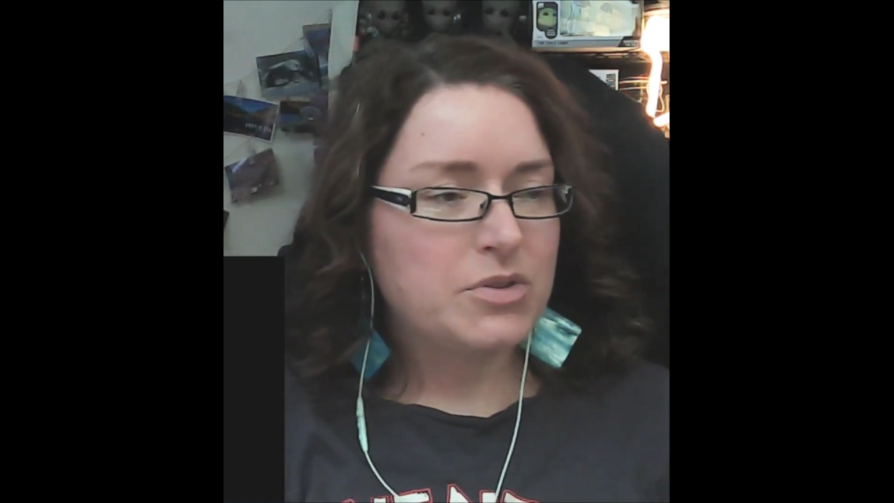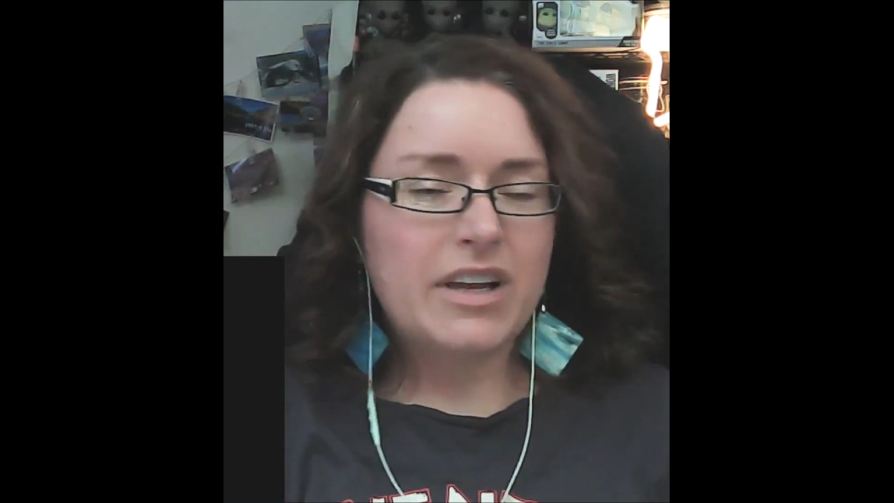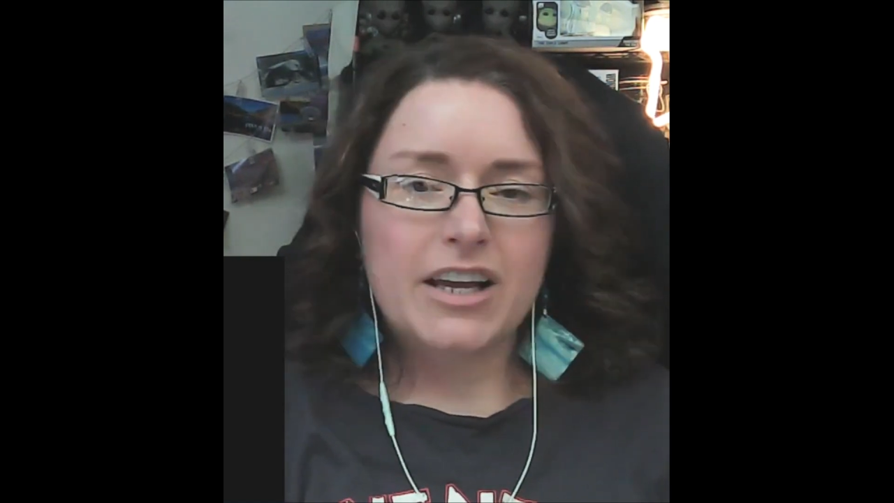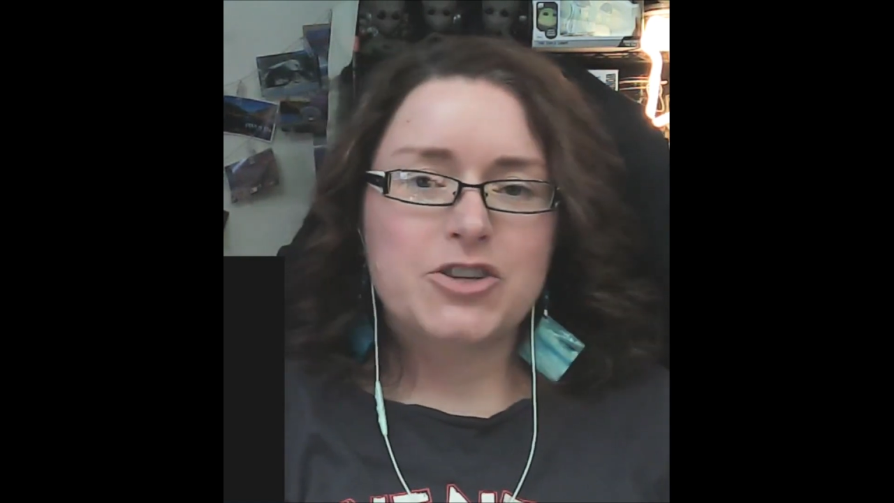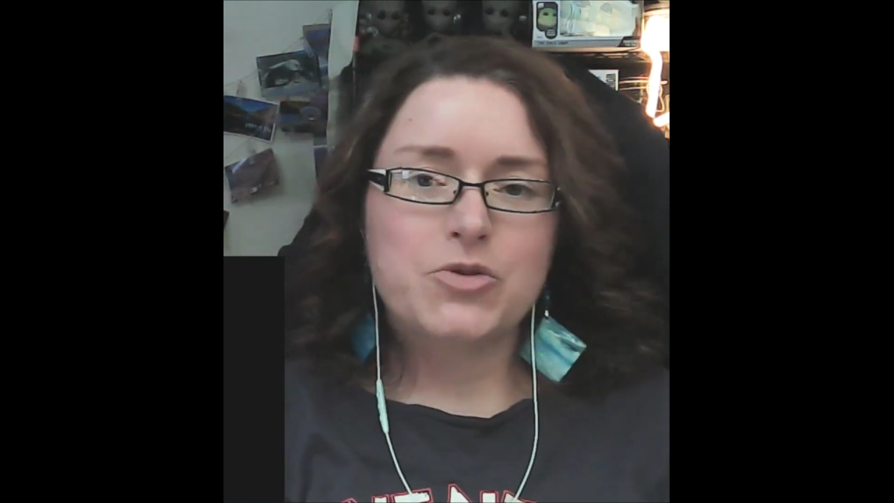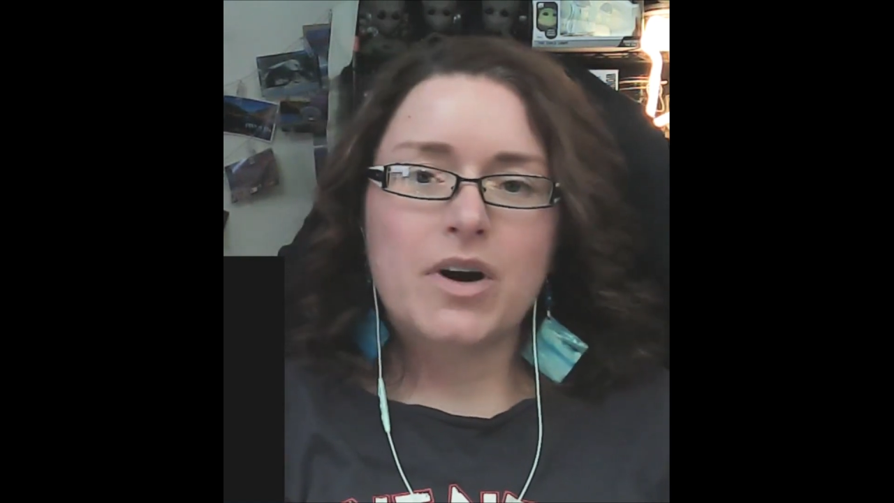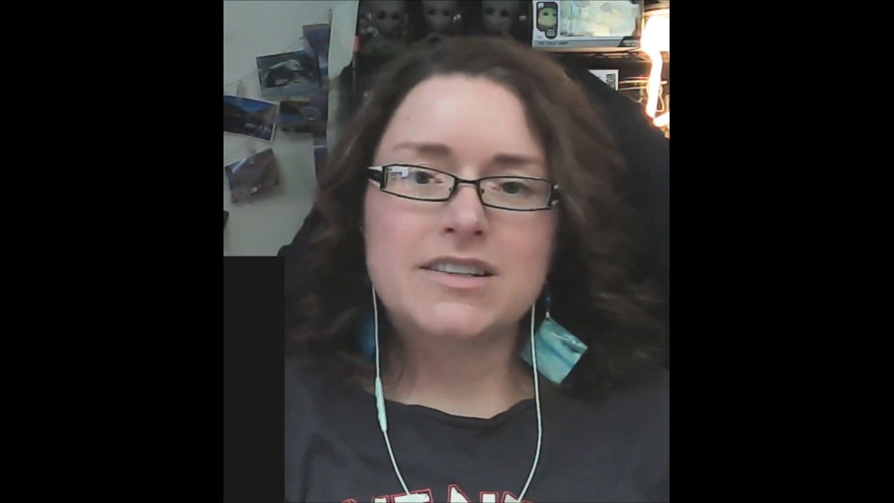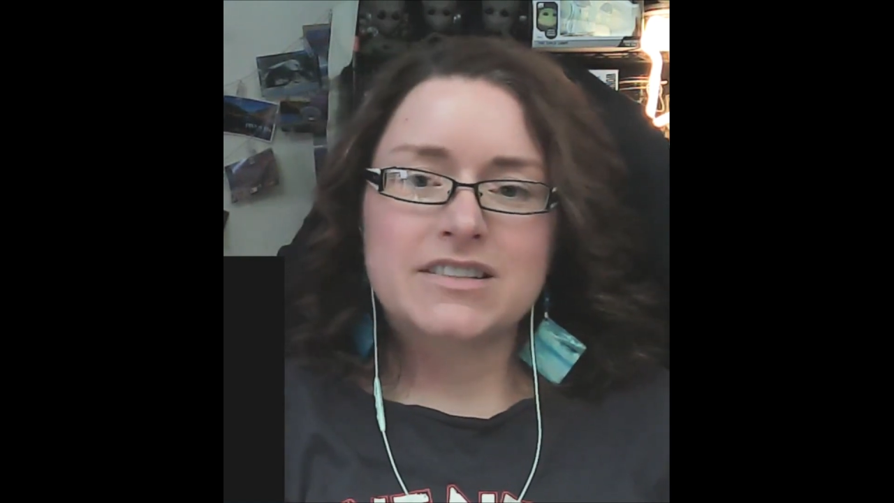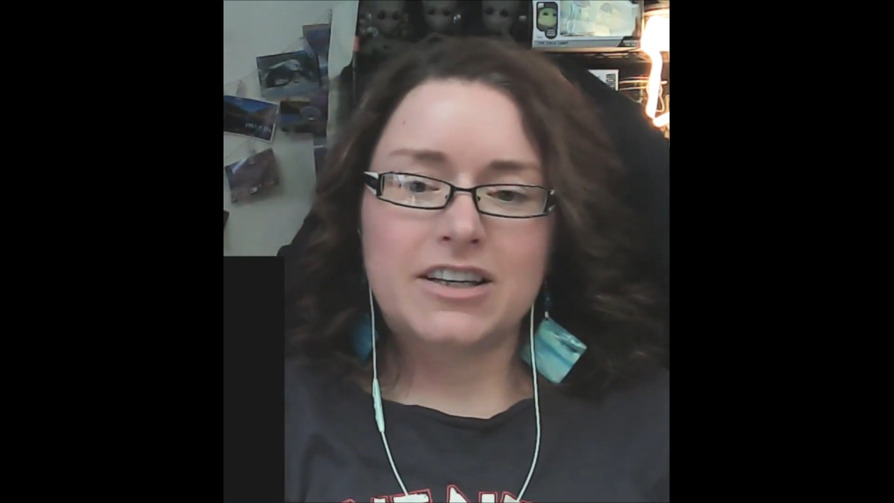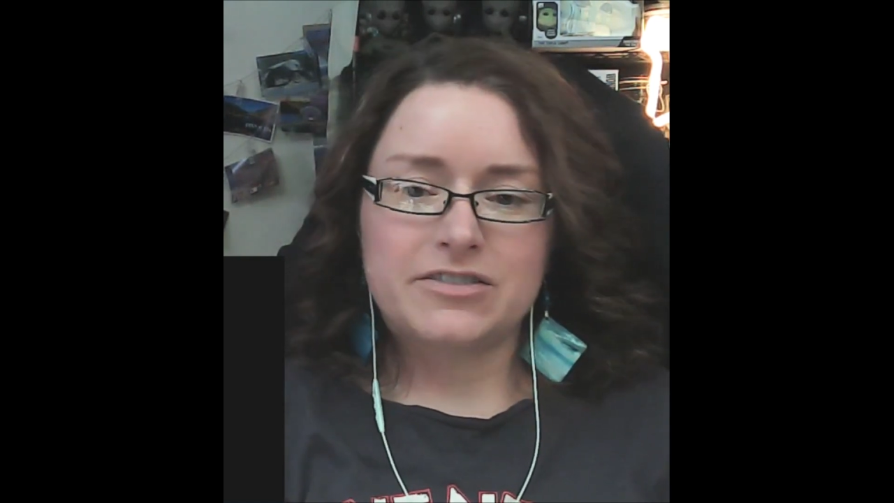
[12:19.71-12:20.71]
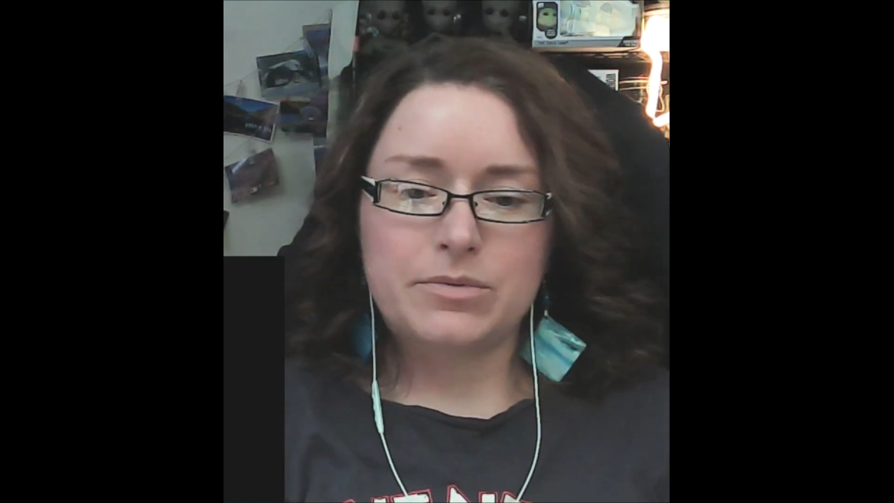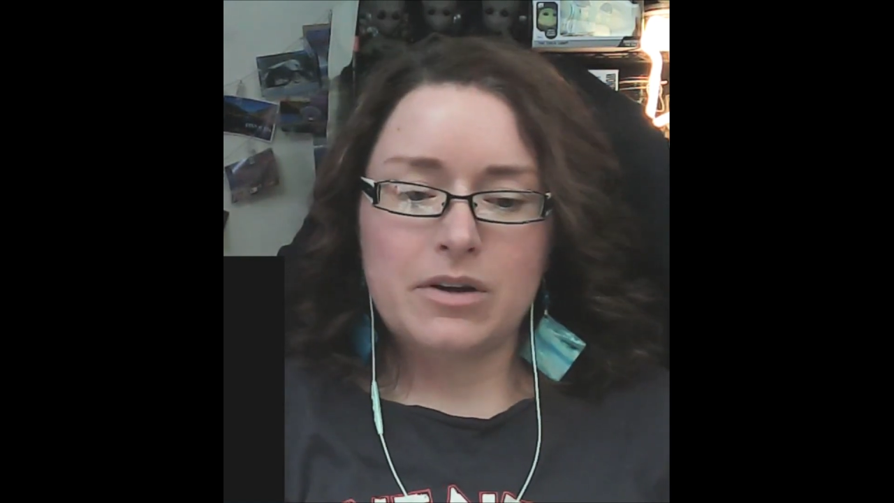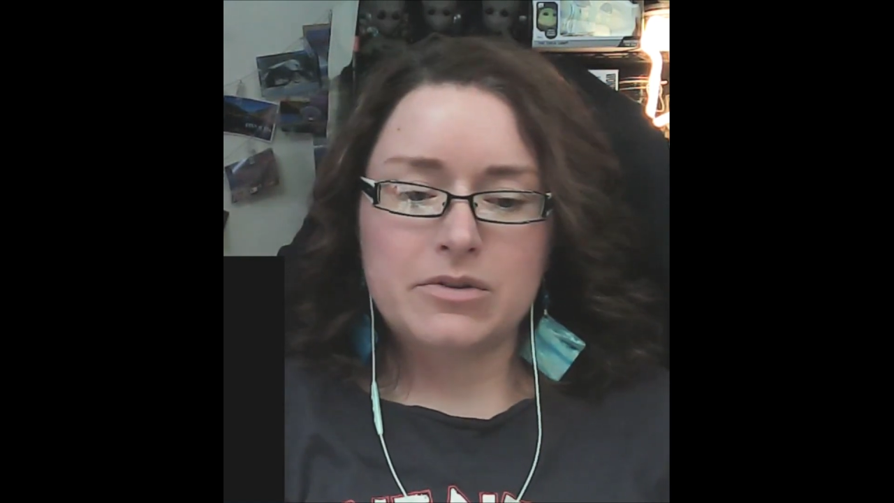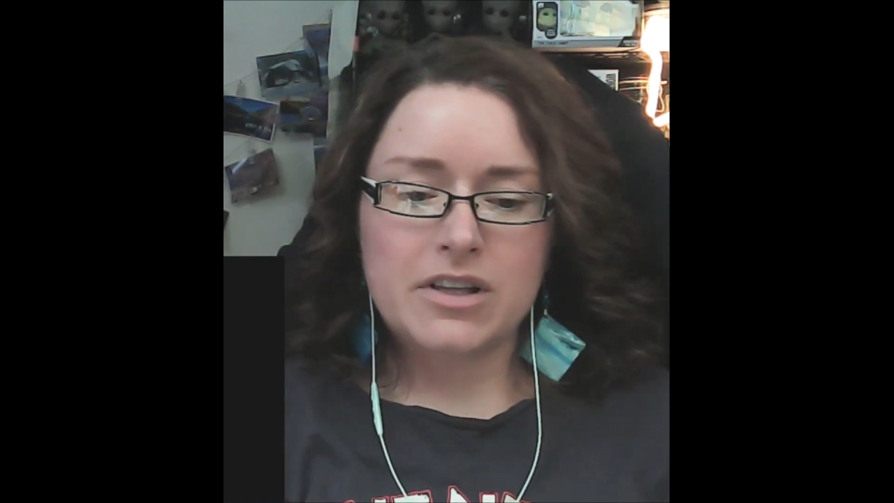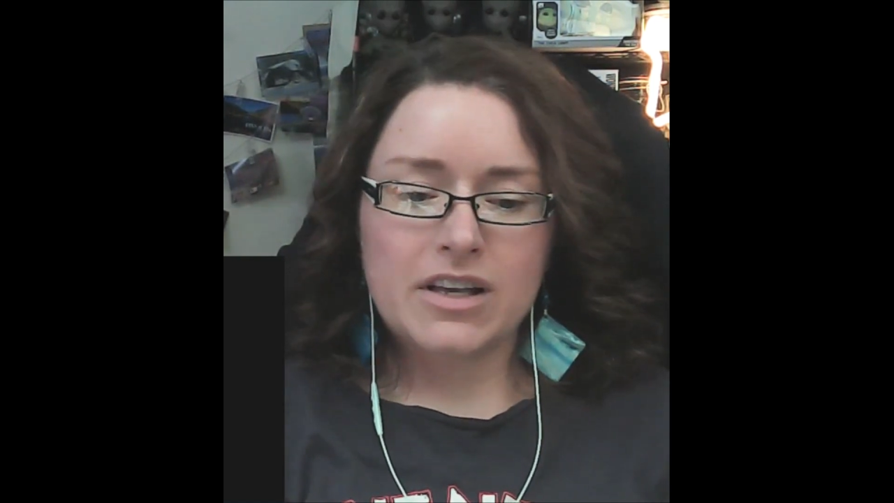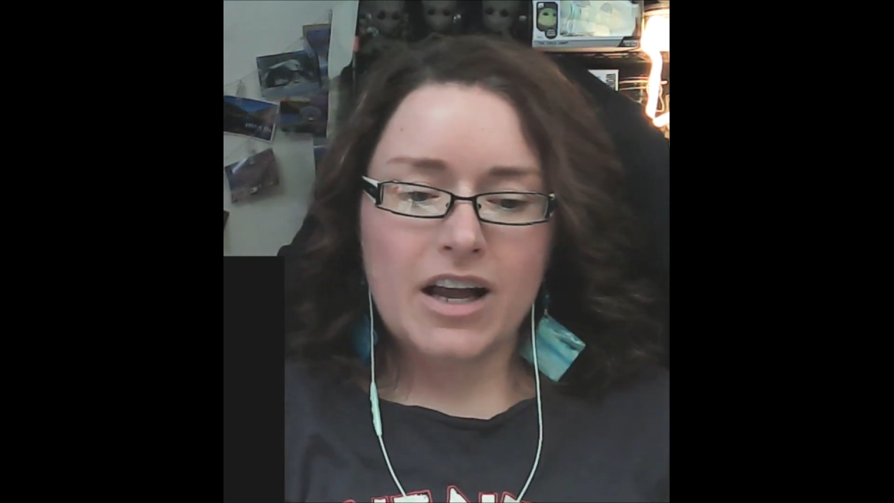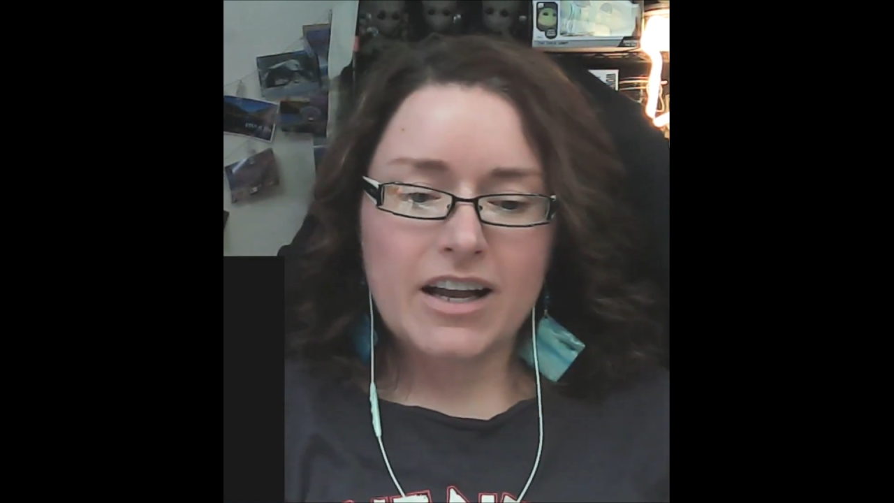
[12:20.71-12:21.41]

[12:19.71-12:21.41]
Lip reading: like to watch stuff about it. I